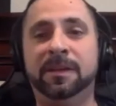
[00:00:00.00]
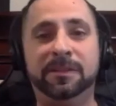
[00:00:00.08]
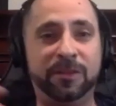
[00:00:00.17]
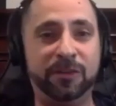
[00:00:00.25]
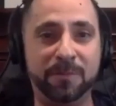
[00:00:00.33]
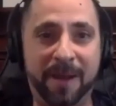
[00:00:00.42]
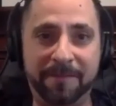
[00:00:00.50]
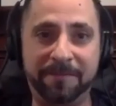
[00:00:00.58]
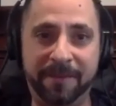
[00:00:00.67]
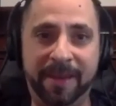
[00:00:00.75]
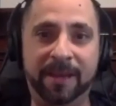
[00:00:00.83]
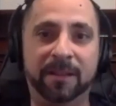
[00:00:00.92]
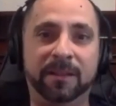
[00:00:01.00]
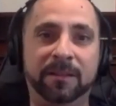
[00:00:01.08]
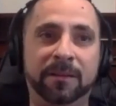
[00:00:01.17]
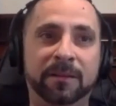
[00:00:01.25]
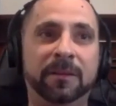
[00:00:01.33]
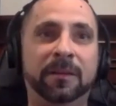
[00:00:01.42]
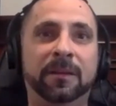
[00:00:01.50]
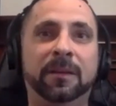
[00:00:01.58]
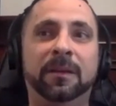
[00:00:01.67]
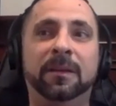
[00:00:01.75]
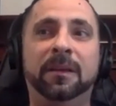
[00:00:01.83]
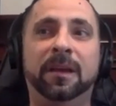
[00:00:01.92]
So you might fail,
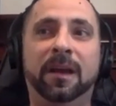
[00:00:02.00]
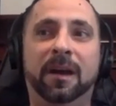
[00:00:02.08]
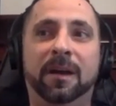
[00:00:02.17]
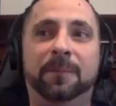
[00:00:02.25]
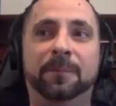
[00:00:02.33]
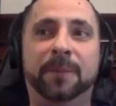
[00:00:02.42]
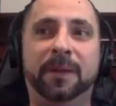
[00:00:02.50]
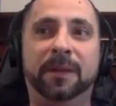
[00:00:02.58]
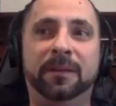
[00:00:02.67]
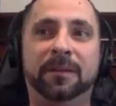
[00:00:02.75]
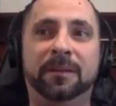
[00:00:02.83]
but